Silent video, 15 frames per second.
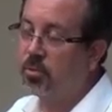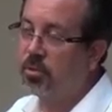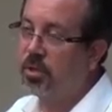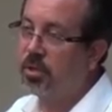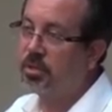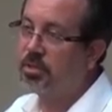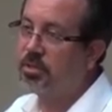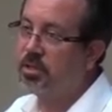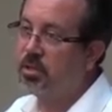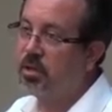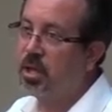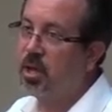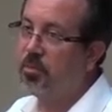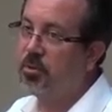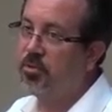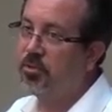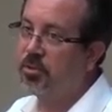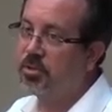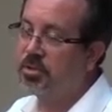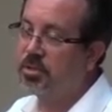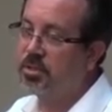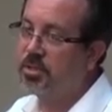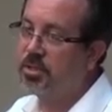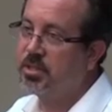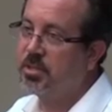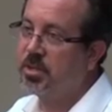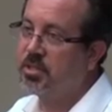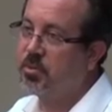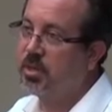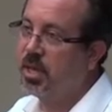We're here to see you, to help you through this disease
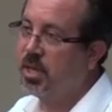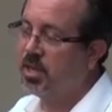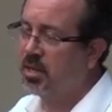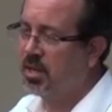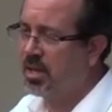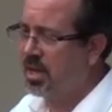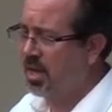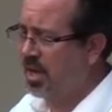the best we can,